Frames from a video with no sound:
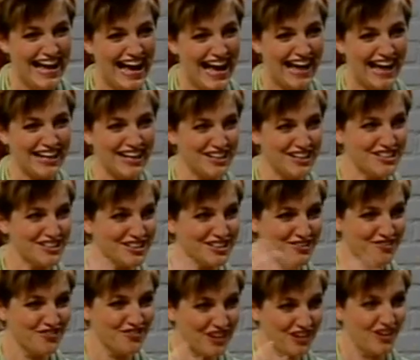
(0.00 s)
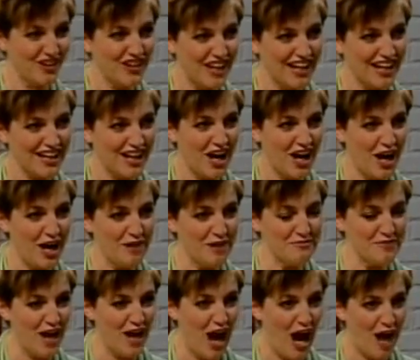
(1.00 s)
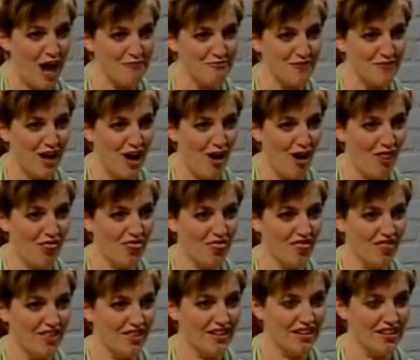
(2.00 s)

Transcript: And I just feel like I'm on...